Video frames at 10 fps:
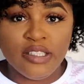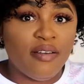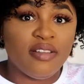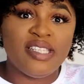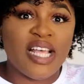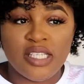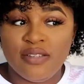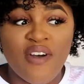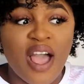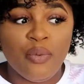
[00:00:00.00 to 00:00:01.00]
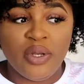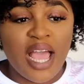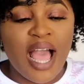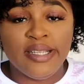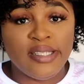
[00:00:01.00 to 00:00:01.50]
they're satisfied with
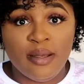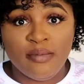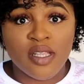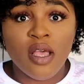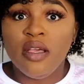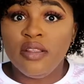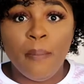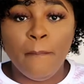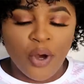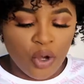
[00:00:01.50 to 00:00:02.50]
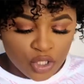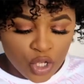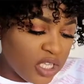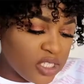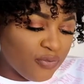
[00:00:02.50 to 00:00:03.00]
the items they bought.
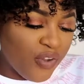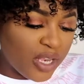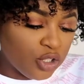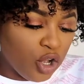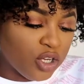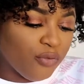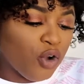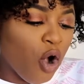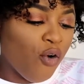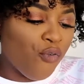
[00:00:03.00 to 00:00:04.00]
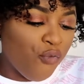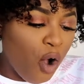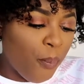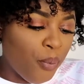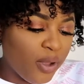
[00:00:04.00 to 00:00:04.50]
This vendor, they've got
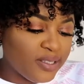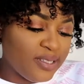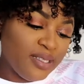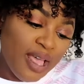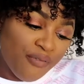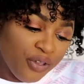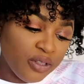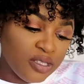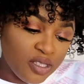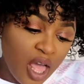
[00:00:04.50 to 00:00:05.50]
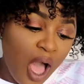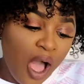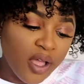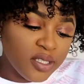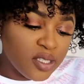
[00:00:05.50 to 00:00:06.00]
four point seven
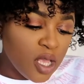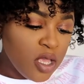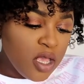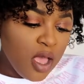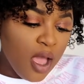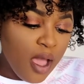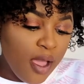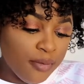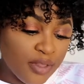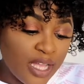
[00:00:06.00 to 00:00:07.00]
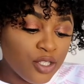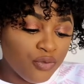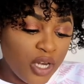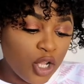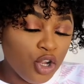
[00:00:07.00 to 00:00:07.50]
stars, and um, that's
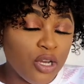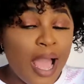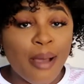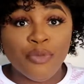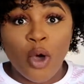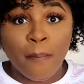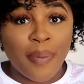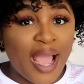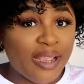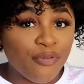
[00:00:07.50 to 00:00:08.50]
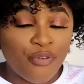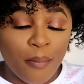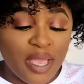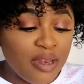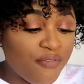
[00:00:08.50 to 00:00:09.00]
really good. I'm not buying
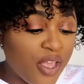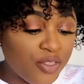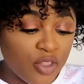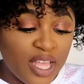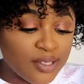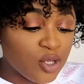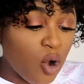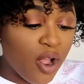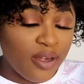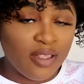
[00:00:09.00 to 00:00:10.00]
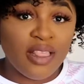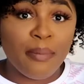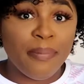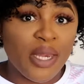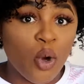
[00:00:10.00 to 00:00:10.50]
from any vendor that's got
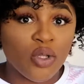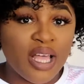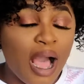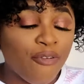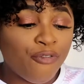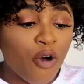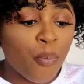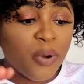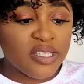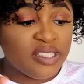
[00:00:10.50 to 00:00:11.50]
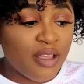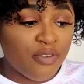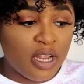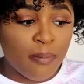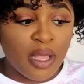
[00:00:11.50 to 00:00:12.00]
anything below that. Four point
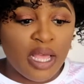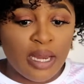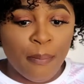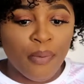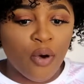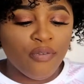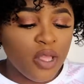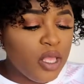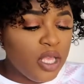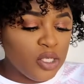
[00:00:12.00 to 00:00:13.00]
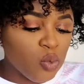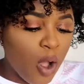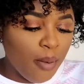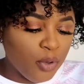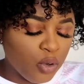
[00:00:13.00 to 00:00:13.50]
seven and above is
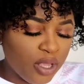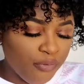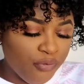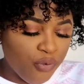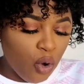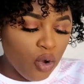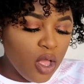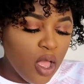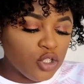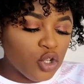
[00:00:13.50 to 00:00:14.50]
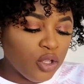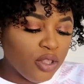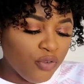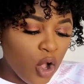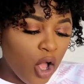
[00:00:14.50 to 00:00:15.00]
what I'm looking for. So
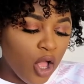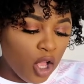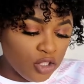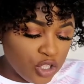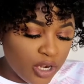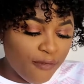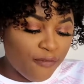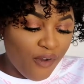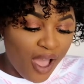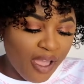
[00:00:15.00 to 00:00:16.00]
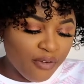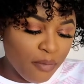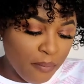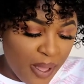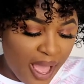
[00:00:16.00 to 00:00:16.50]
they've got one hundred five
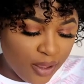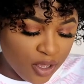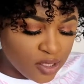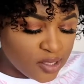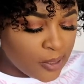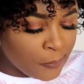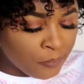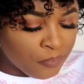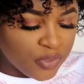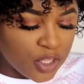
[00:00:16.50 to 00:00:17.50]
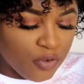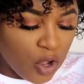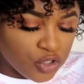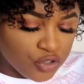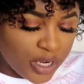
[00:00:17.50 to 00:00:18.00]
buyers, they've
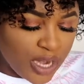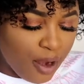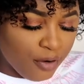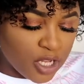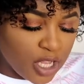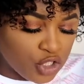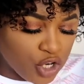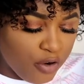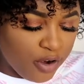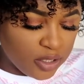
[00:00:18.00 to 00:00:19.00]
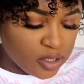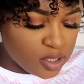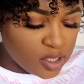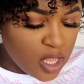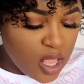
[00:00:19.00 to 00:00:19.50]
got trade
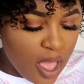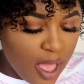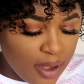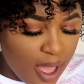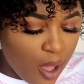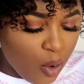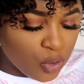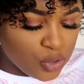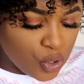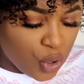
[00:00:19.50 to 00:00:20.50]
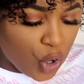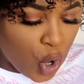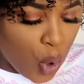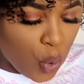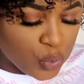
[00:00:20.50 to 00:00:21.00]
assurance, and I also
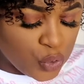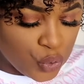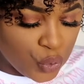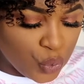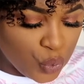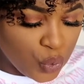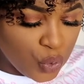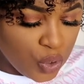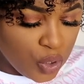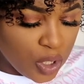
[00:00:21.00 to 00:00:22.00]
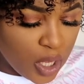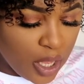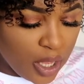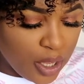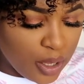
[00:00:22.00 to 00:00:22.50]
go to
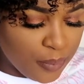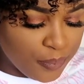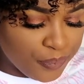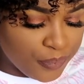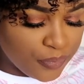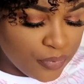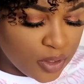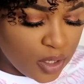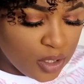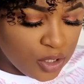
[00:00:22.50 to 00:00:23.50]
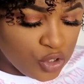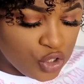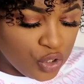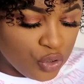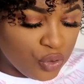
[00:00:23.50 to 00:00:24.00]
um
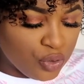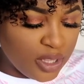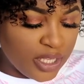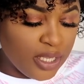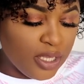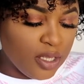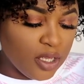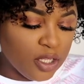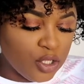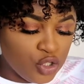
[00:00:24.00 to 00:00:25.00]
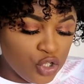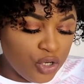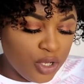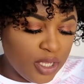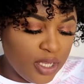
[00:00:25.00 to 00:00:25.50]
to the to
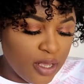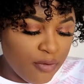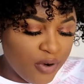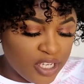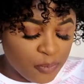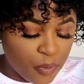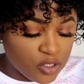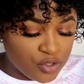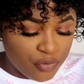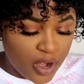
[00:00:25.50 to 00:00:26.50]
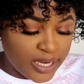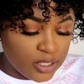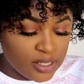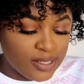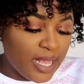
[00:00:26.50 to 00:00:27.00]
the response rate
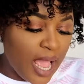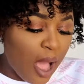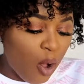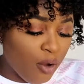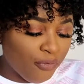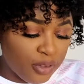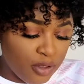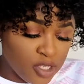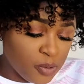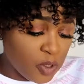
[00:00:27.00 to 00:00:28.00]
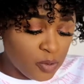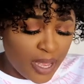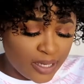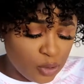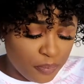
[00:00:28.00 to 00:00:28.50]
to see how often they respond
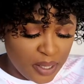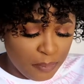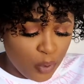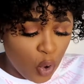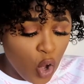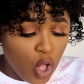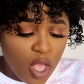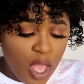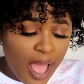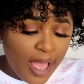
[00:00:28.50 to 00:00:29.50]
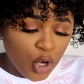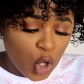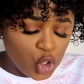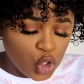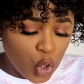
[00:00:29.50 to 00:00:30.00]
back to people, and
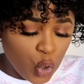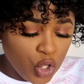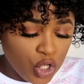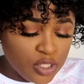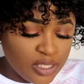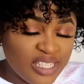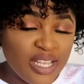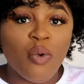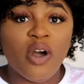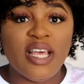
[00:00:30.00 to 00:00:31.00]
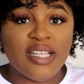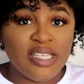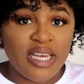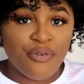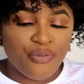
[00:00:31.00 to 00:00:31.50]
also to see what their
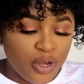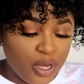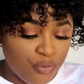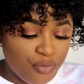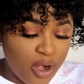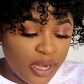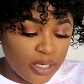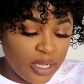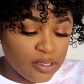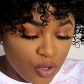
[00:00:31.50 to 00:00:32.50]
delivery rate is.